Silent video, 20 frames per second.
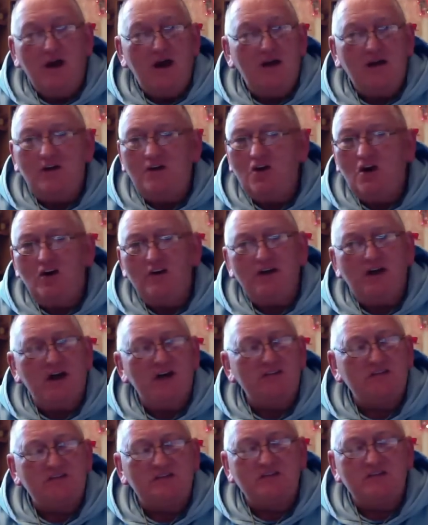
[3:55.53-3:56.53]
And God
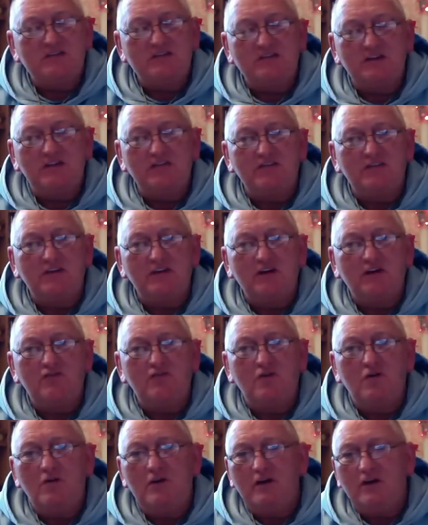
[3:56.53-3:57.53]
asks nothing
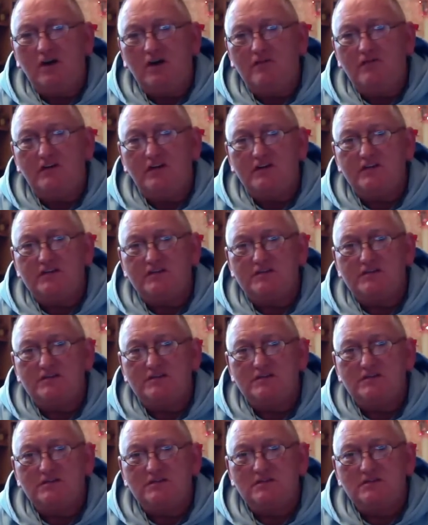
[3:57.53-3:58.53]
heroic of
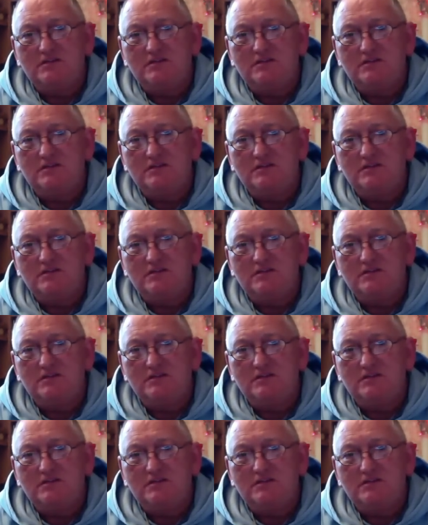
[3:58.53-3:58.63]
us,